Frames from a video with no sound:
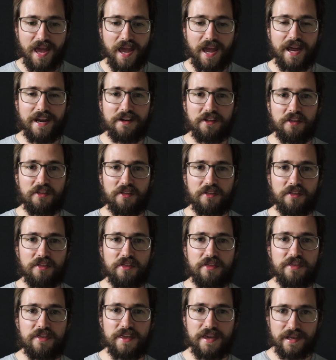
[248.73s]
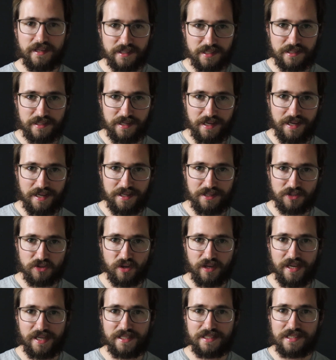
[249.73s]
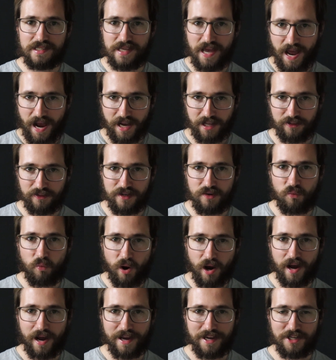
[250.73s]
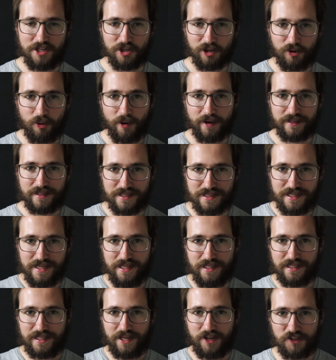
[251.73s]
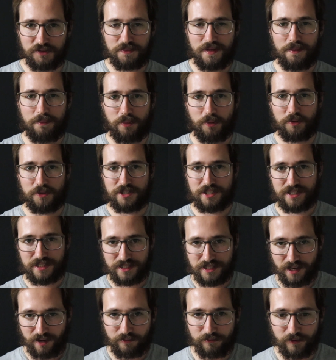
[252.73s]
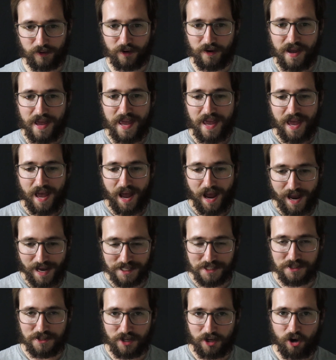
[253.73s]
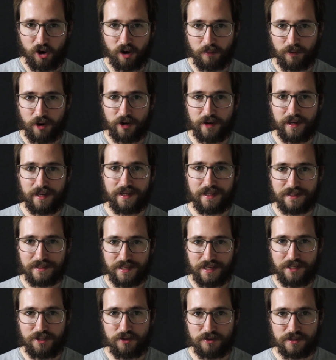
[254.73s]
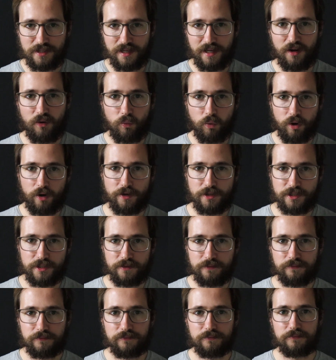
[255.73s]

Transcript: And this is exactly why you're going to see salespeople suffer as the car market continues to get worse.